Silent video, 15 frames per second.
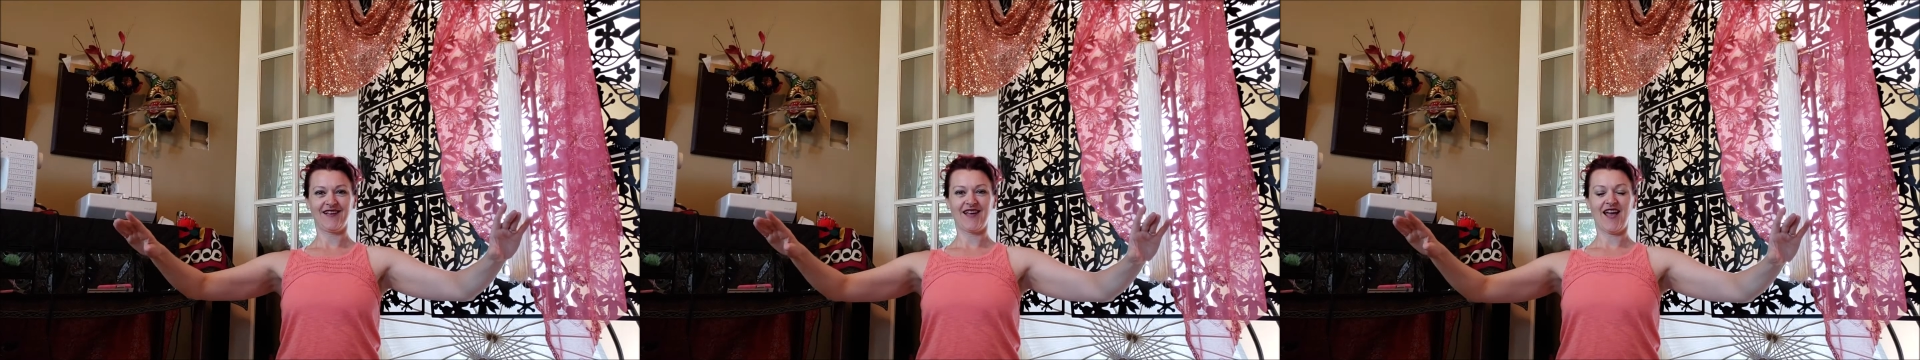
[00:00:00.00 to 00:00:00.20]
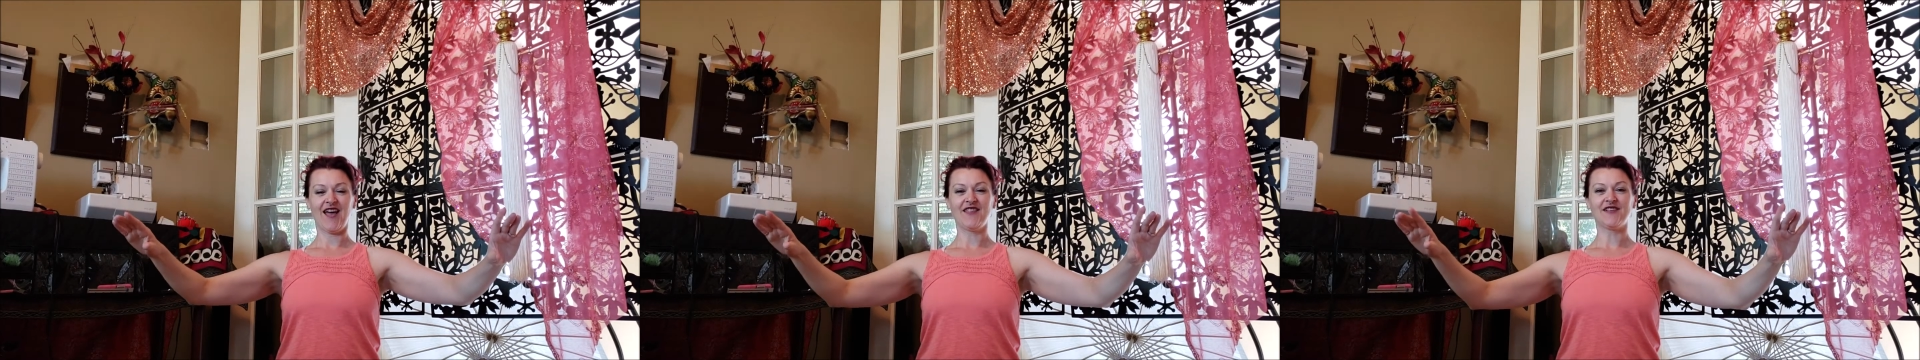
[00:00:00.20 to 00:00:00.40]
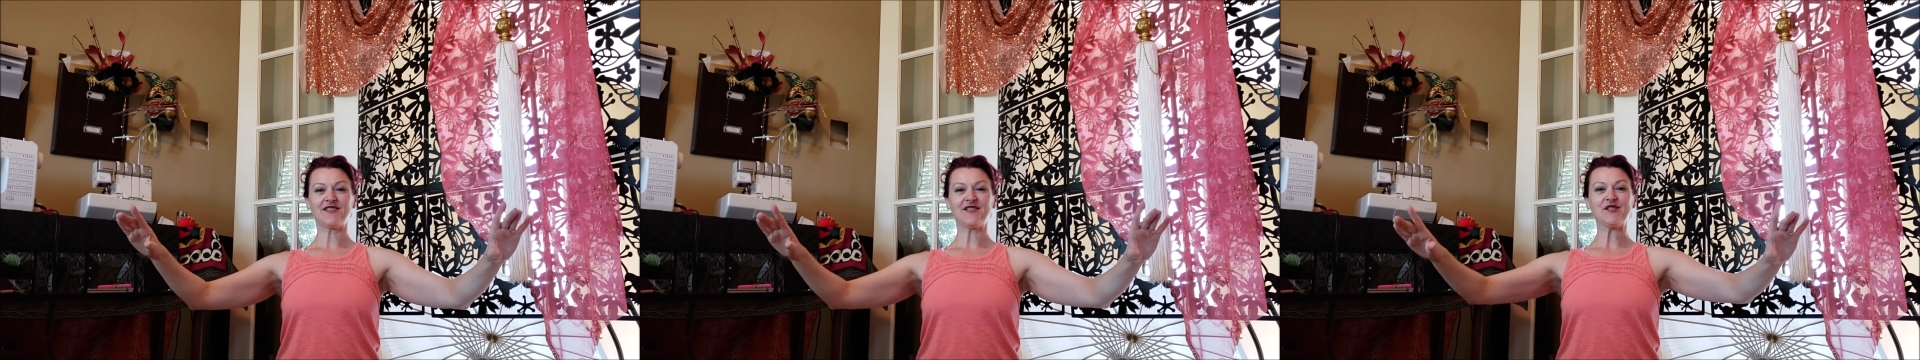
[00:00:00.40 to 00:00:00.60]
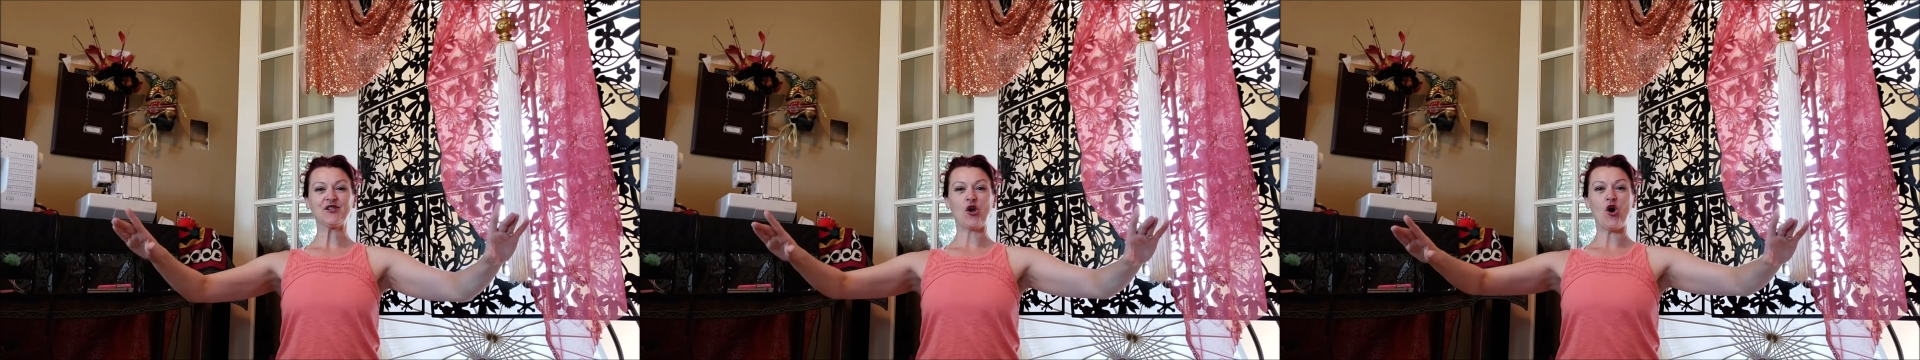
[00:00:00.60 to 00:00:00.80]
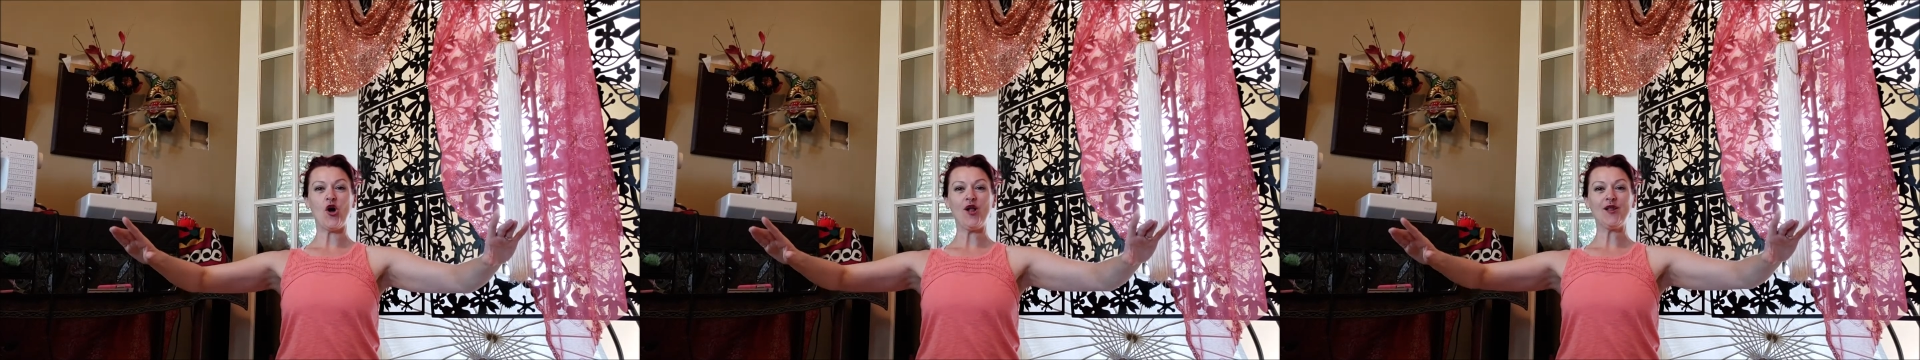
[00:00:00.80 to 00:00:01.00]
Okay, this is
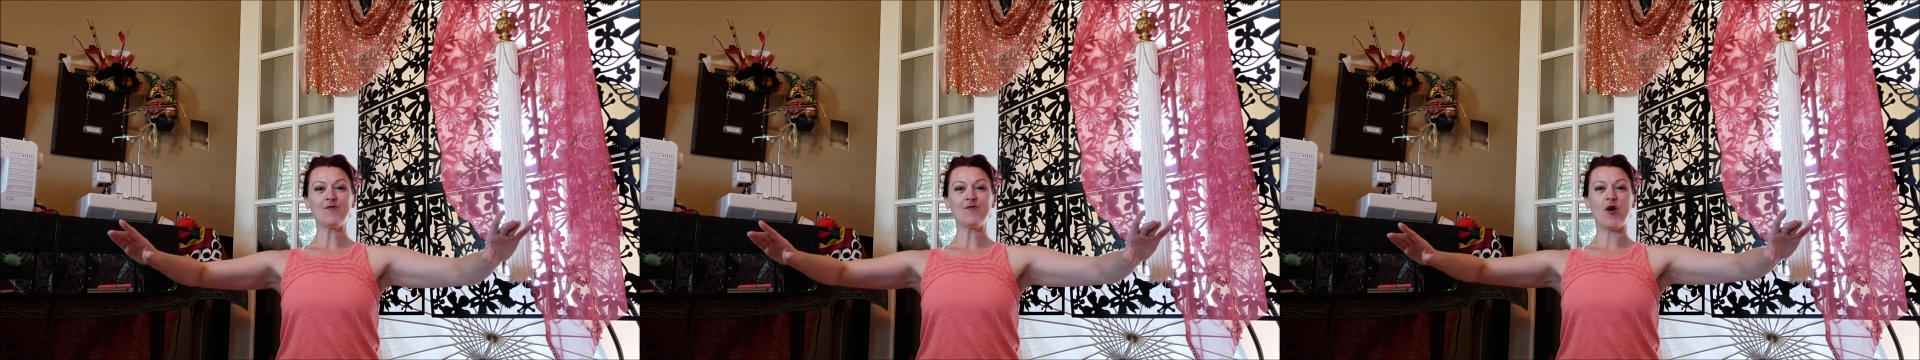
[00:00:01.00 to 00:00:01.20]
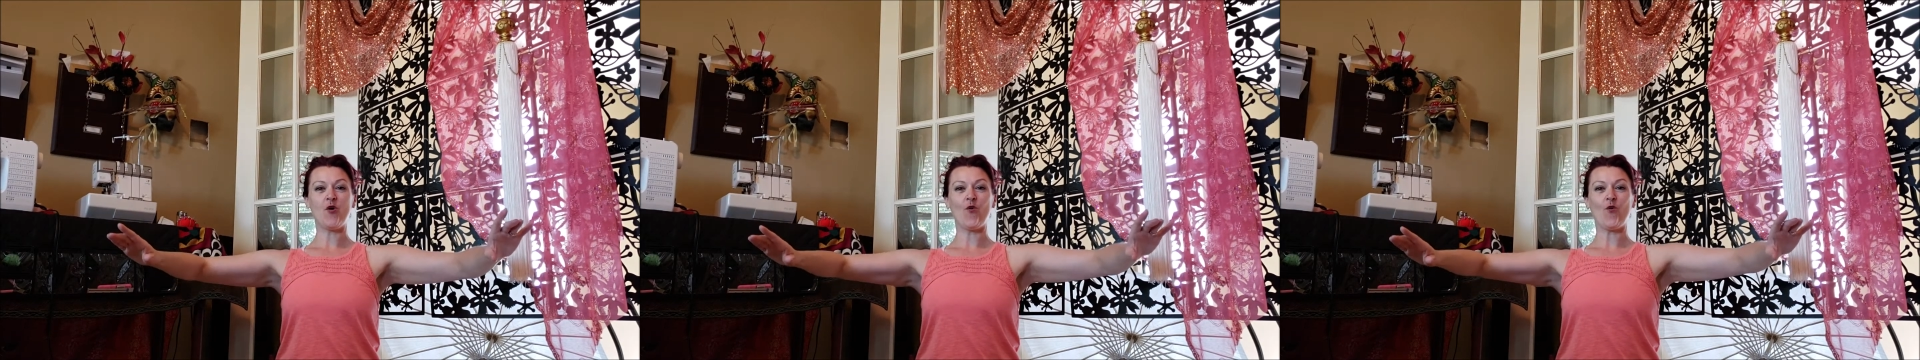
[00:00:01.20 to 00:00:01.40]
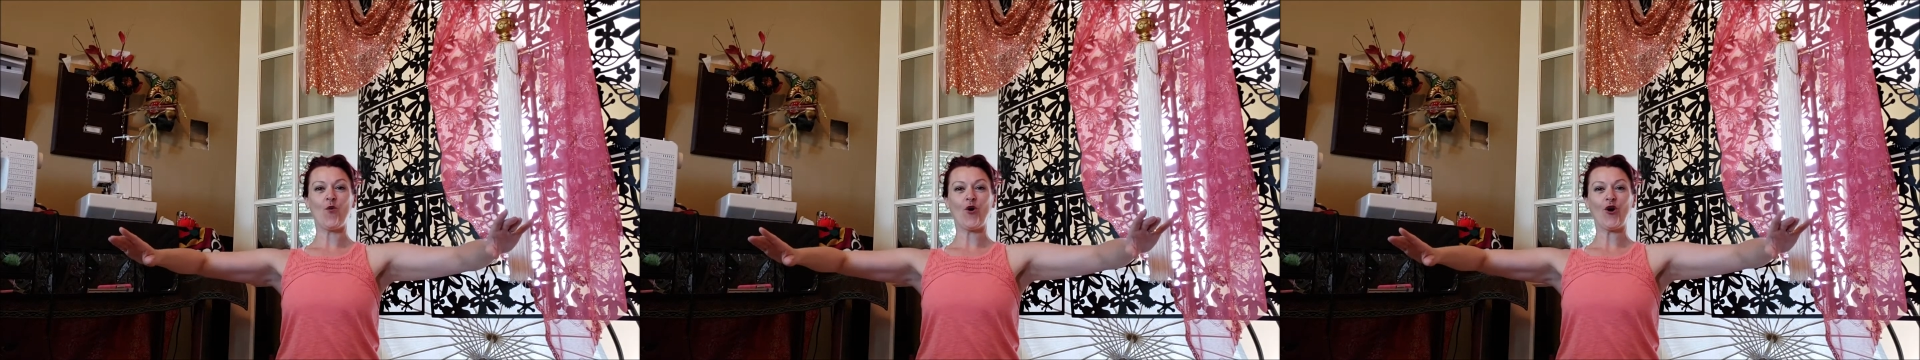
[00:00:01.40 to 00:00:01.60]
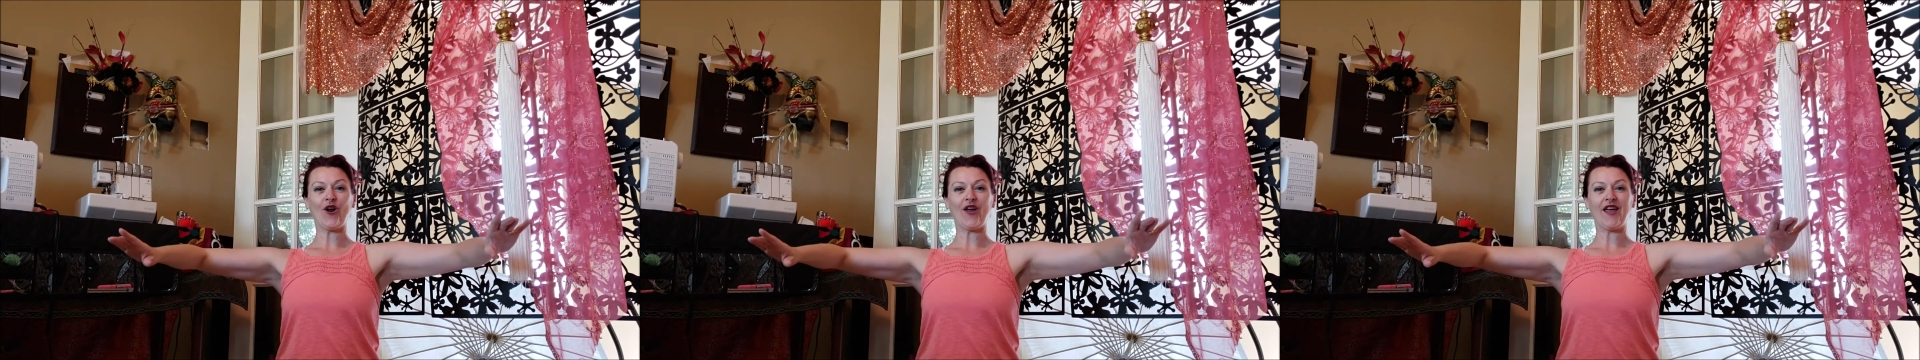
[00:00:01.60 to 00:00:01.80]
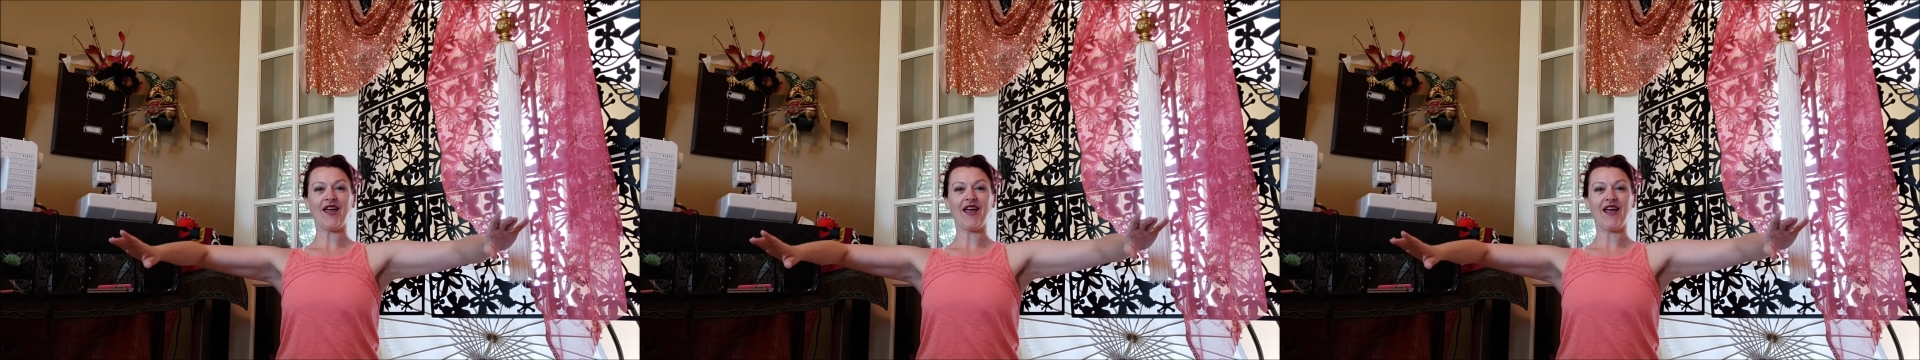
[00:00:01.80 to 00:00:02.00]
all about
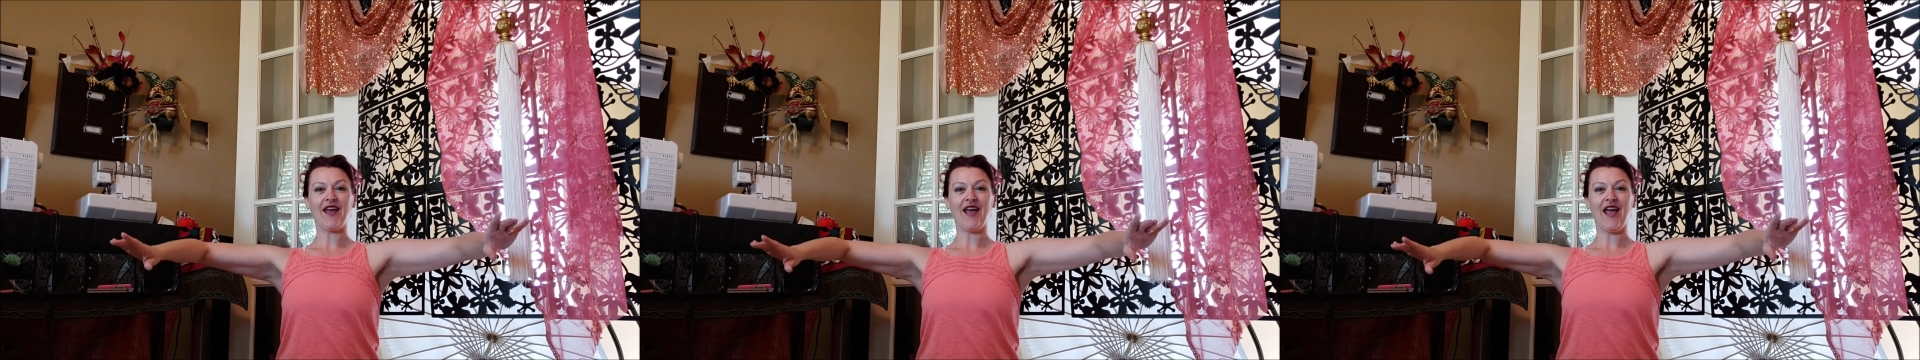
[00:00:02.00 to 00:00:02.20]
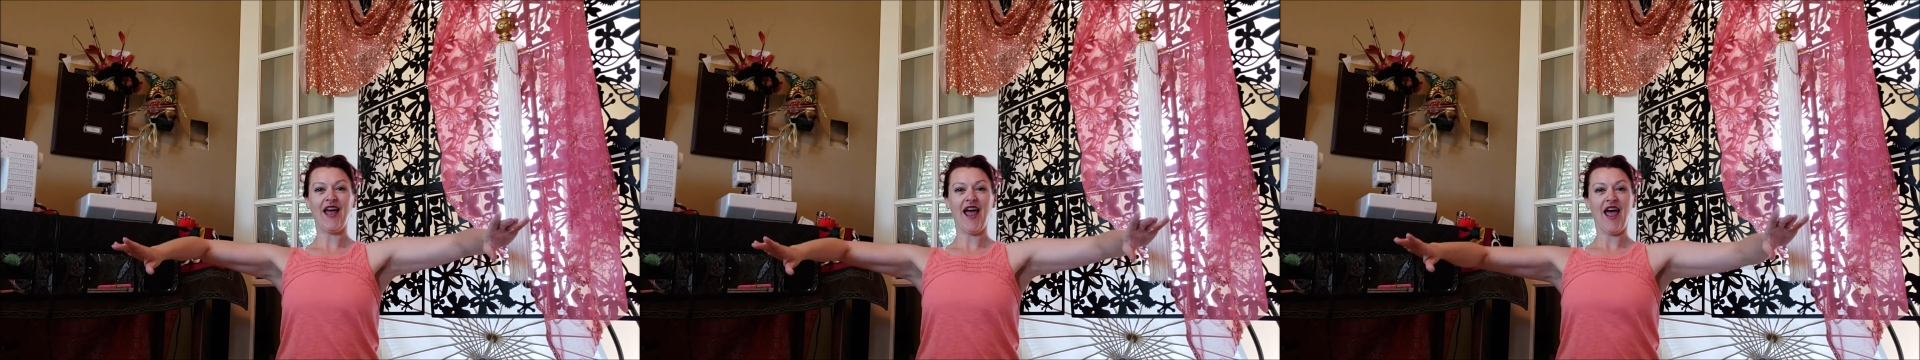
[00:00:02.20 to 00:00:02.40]
working,